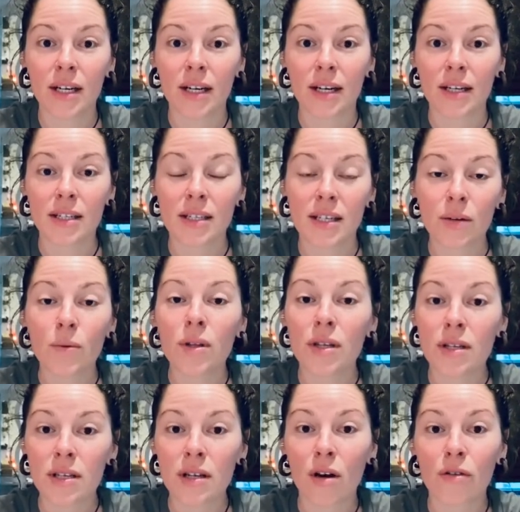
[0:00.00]
Sit with
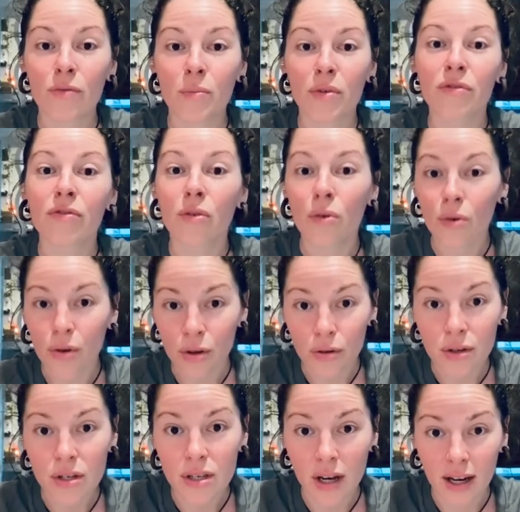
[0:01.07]
yourself before you
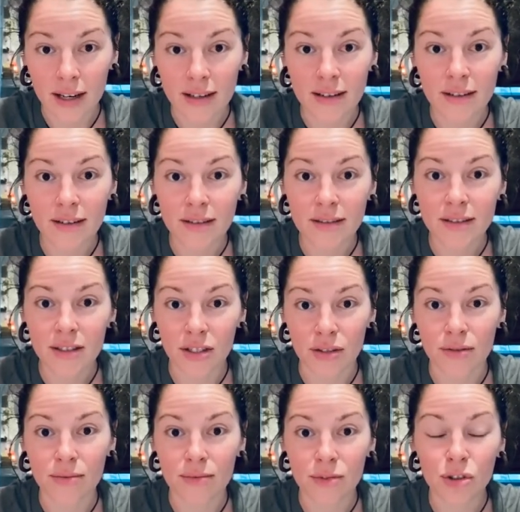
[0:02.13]
decide to
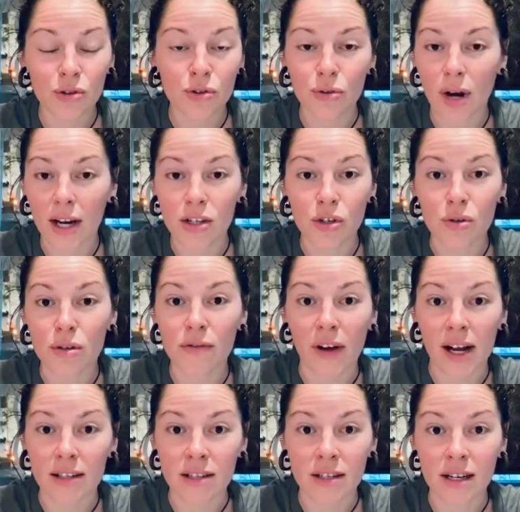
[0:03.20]
try juice
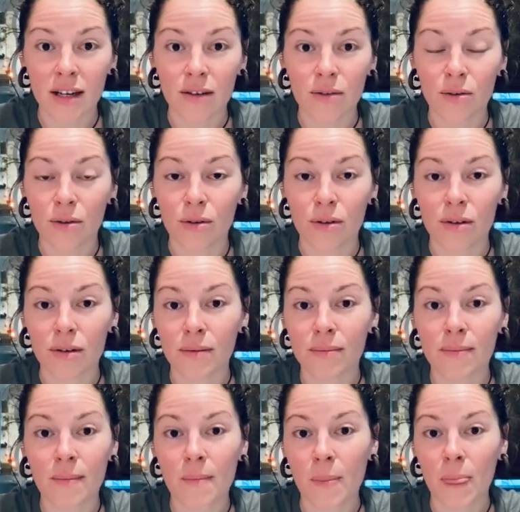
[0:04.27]
fasting or
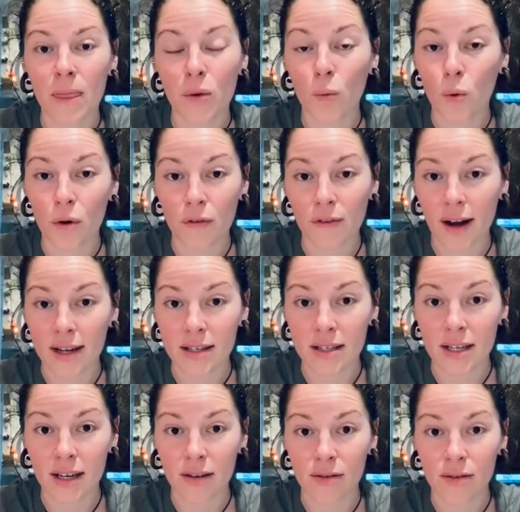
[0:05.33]
water
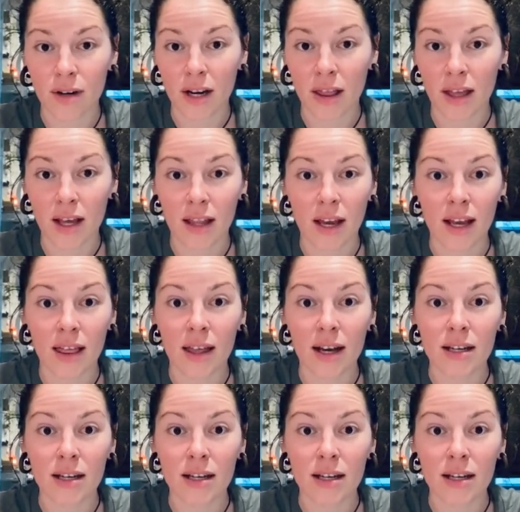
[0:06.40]
fasting or anything like that.